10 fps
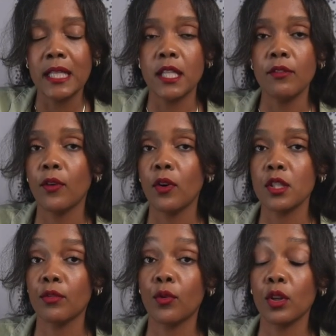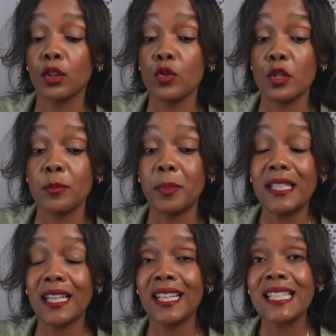defaults and foreclosures
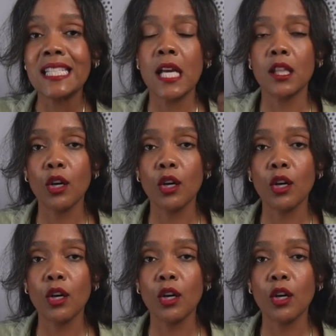because